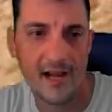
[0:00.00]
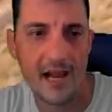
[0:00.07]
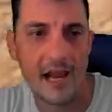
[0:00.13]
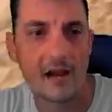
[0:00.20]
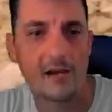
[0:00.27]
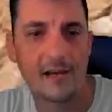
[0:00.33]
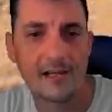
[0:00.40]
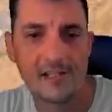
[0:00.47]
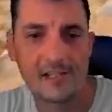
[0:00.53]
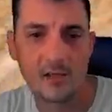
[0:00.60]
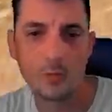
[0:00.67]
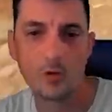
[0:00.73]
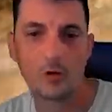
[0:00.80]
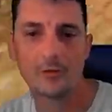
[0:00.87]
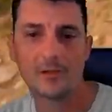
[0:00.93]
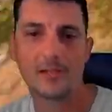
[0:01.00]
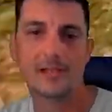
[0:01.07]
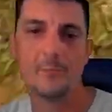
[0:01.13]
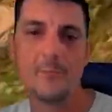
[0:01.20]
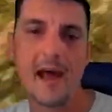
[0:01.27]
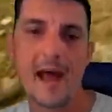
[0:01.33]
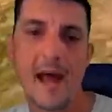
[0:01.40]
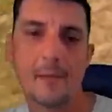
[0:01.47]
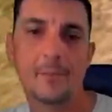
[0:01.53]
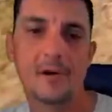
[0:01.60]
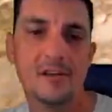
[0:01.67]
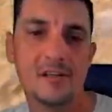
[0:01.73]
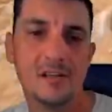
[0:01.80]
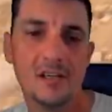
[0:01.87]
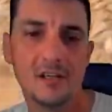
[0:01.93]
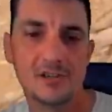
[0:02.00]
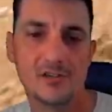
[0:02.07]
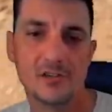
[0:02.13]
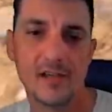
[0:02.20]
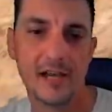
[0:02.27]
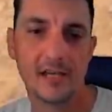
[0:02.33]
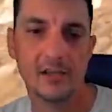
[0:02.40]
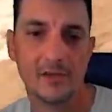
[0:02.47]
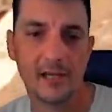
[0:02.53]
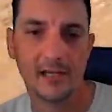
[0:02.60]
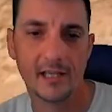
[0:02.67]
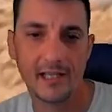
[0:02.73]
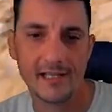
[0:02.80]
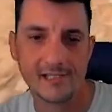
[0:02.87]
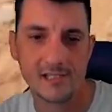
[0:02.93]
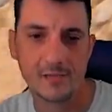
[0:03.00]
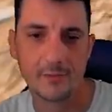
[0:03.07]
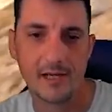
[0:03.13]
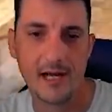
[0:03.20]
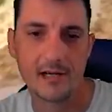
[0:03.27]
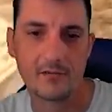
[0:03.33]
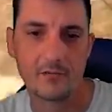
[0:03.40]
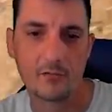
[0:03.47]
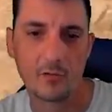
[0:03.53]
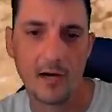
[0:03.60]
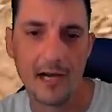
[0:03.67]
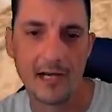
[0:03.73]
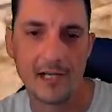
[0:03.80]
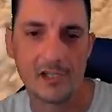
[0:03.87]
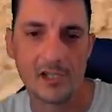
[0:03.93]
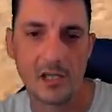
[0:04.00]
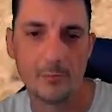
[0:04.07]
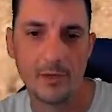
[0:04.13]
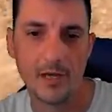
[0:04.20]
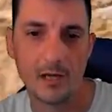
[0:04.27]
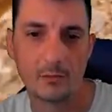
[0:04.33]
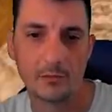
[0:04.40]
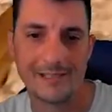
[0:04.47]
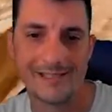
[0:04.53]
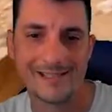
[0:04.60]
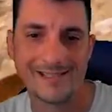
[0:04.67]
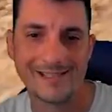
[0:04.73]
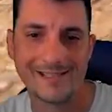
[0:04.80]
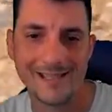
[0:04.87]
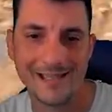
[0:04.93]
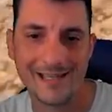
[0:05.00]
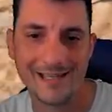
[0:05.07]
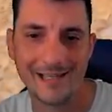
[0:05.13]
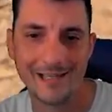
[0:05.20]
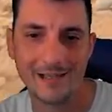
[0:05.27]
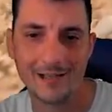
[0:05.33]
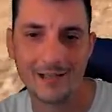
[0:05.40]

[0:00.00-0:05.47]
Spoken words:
area somewhere within the map so that you can get some kind of range and be able to see